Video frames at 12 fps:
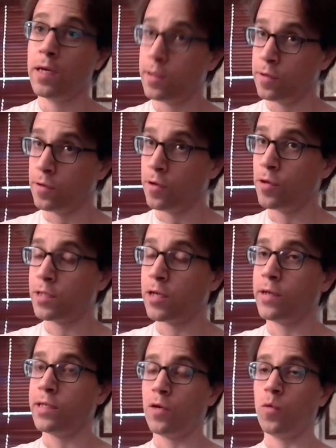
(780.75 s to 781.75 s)
Notice how
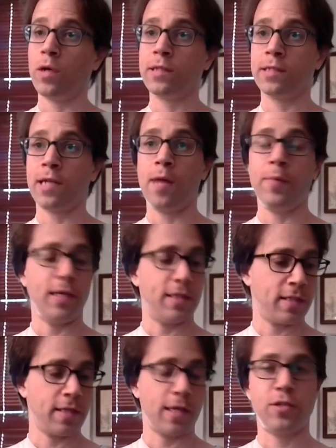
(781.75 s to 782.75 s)
I did it 1 time each,
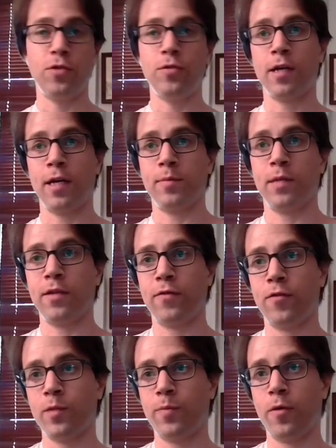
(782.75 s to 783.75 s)
it's not 2 times like the
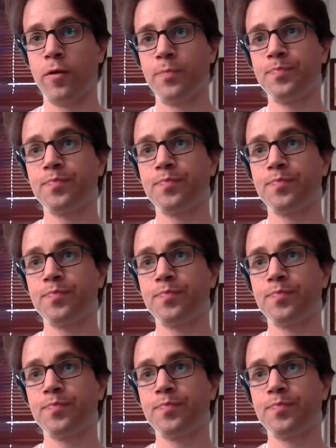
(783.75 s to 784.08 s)
first part.